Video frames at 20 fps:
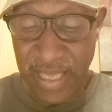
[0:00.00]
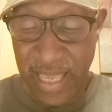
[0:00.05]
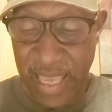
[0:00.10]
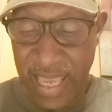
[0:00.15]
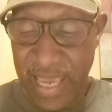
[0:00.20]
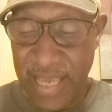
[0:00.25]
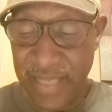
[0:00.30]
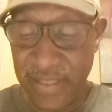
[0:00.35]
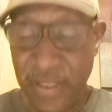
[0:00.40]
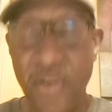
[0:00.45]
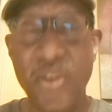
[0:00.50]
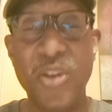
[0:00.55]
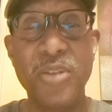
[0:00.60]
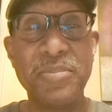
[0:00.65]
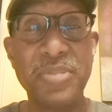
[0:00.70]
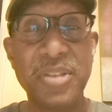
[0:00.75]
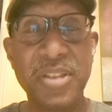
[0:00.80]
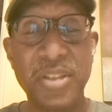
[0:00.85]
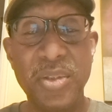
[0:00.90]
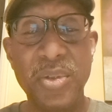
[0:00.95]
and
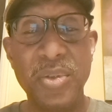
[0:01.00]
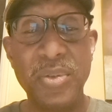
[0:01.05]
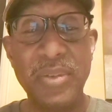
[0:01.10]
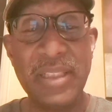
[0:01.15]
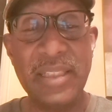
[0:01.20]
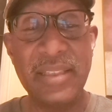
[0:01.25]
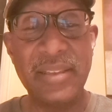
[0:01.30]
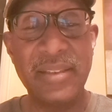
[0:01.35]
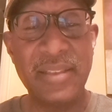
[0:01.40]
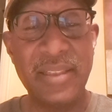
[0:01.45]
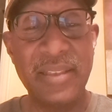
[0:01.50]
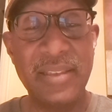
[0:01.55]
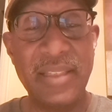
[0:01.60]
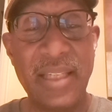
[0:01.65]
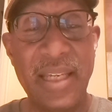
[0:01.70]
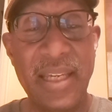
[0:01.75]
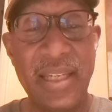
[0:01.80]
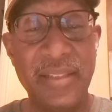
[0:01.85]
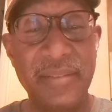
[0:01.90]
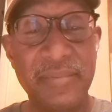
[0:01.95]
homeschooling
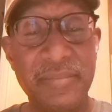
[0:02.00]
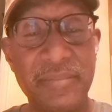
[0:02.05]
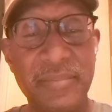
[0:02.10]
today.